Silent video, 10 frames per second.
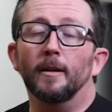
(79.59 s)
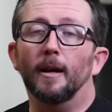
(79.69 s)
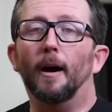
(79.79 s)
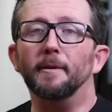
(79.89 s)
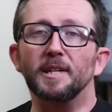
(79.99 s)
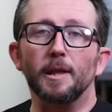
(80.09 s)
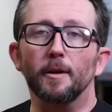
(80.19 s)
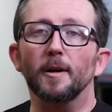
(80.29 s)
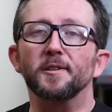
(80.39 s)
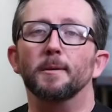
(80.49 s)
Now, obviously,
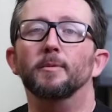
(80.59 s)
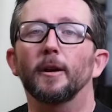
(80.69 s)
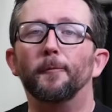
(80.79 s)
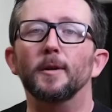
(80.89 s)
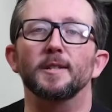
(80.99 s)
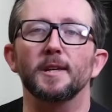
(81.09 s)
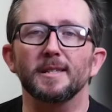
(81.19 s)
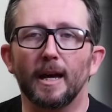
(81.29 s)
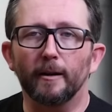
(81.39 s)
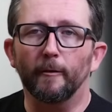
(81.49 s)
there are some
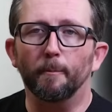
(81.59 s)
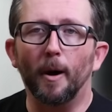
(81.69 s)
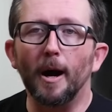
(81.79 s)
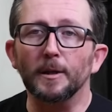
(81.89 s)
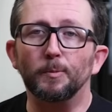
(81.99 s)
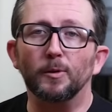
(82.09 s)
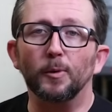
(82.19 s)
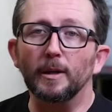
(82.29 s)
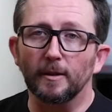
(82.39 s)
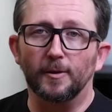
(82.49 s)
differences out of the box
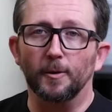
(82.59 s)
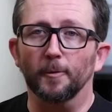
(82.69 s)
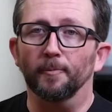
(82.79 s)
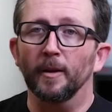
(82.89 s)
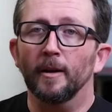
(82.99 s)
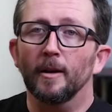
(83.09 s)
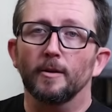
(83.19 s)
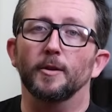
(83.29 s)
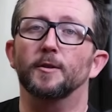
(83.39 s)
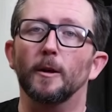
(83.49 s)
between the two.
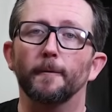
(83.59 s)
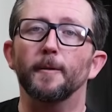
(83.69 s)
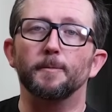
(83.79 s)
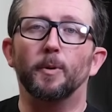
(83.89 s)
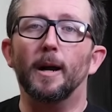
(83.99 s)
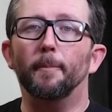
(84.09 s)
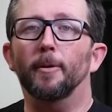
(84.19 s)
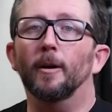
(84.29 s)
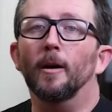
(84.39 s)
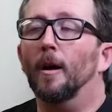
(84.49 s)
The surface prep
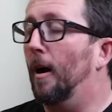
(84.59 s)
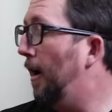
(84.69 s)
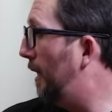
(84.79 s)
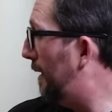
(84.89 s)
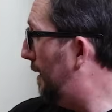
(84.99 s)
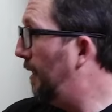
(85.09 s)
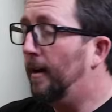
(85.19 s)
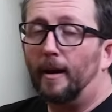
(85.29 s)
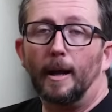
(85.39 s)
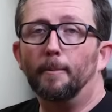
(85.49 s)
on
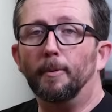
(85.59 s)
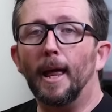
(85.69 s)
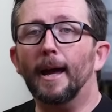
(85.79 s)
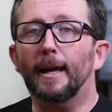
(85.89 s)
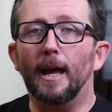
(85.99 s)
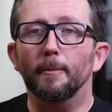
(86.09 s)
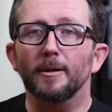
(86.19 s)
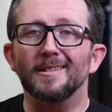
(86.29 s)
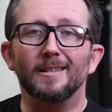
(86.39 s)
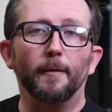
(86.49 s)
a black
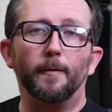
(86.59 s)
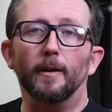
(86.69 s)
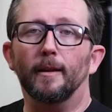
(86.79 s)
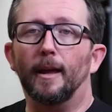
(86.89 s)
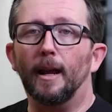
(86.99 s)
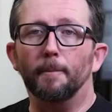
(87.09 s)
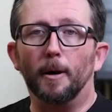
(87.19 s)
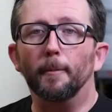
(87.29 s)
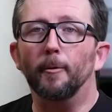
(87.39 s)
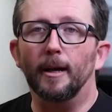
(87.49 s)
hammer is different than a
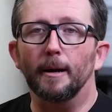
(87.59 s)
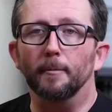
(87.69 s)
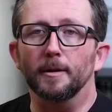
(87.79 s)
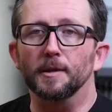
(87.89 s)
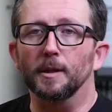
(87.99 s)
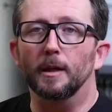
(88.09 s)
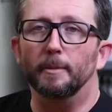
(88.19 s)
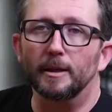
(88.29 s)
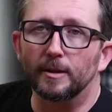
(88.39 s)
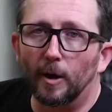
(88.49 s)
purple hammer. It's a little
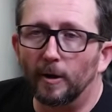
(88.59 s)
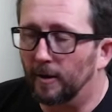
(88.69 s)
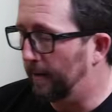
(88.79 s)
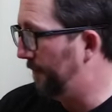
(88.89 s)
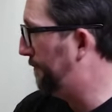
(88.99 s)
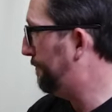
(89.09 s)
bit duller.